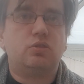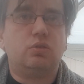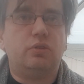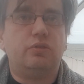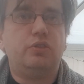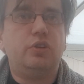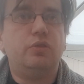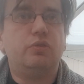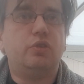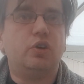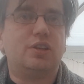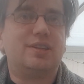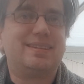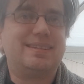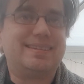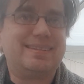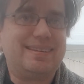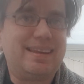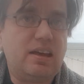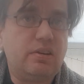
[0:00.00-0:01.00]
So if you've got
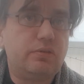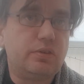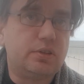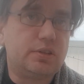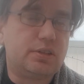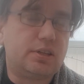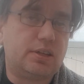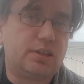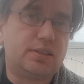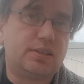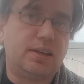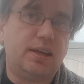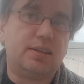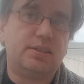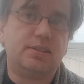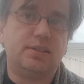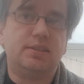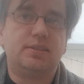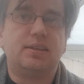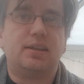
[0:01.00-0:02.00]
7
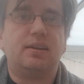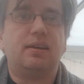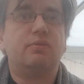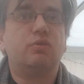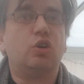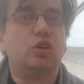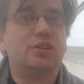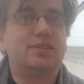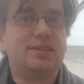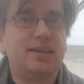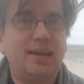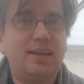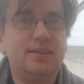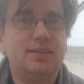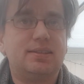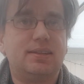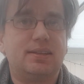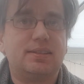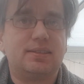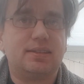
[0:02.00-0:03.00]
successes and I've got 10
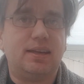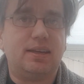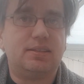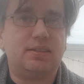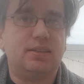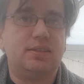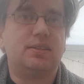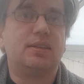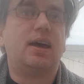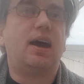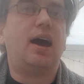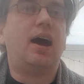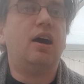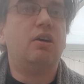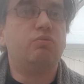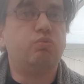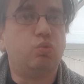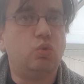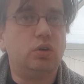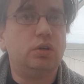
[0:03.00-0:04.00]
successes,
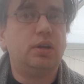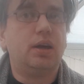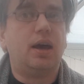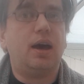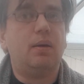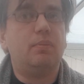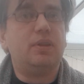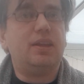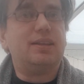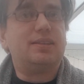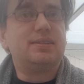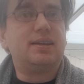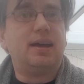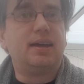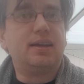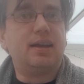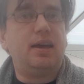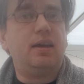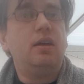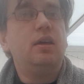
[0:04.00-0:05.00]
I've won. I'm the
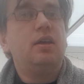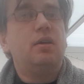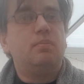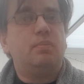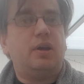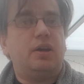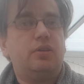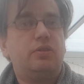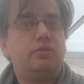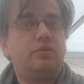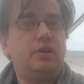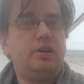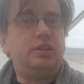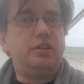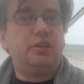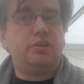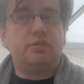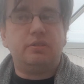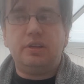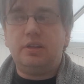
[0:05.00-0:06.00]
attacker by 3
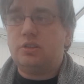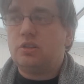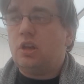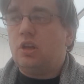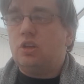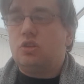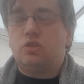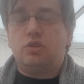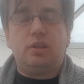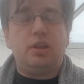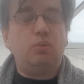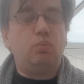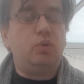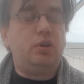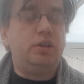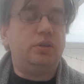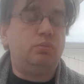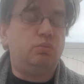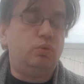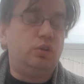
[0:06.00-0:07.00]
degrees. So then
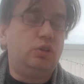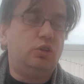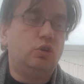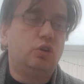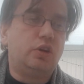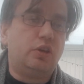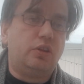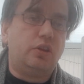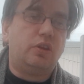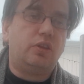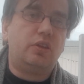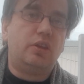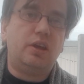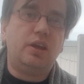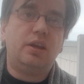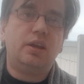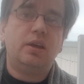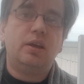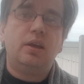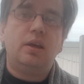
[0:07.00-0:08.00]
we'd look at the
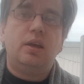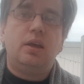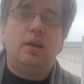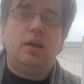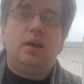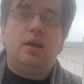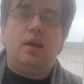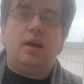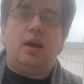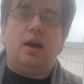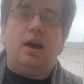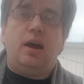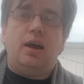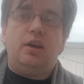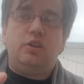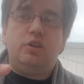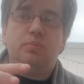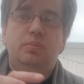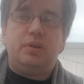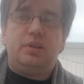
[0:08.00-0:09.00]
thing,
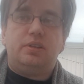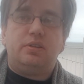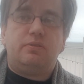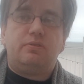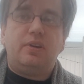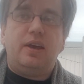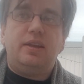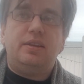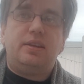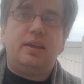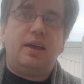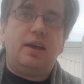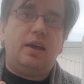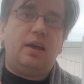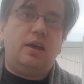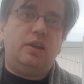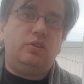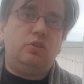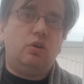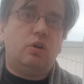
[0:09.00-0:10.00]
you'd be a defender,
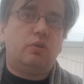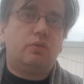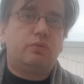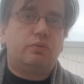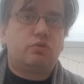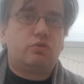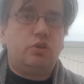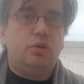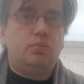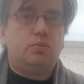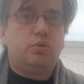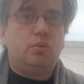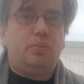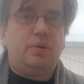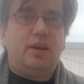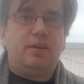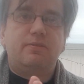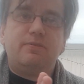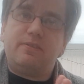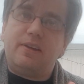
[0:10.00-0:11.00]
and your troops would
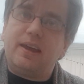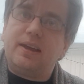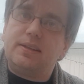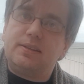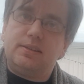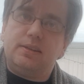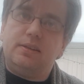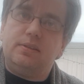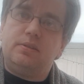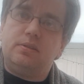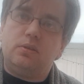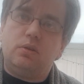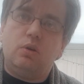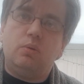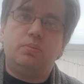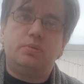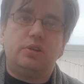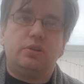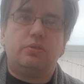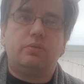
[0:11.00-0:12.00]
be affected
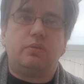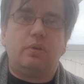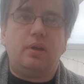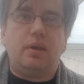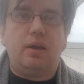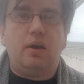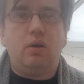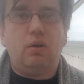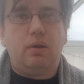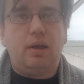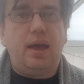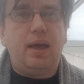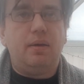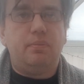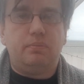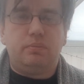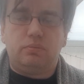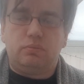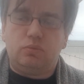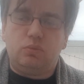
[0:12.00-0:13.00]
up to
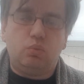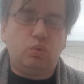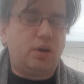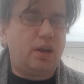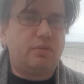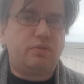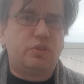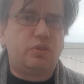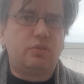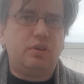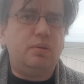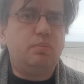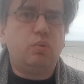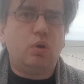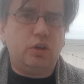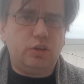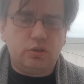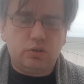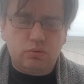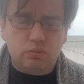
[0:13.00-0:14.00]
whatever 3
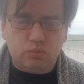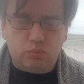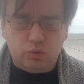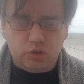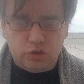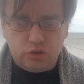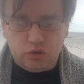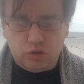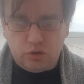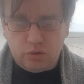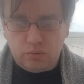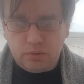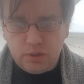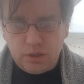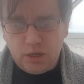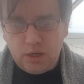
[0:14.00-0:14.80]
points would do.